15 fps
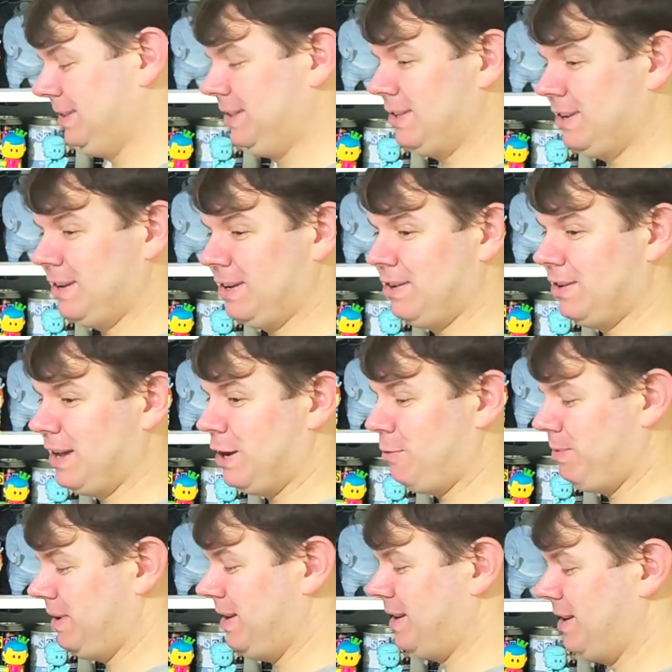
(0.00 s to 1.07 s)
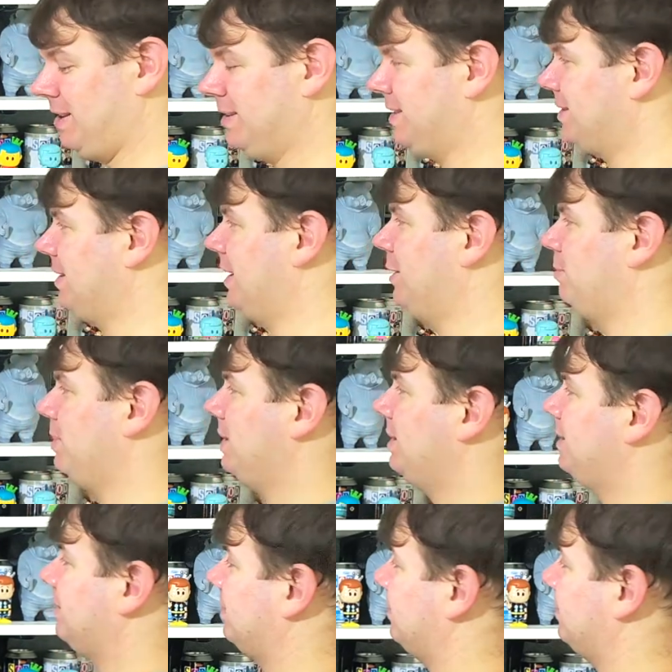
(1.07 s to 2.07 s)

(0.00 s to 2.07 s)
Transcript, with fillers: Not, not helping. That's not helping.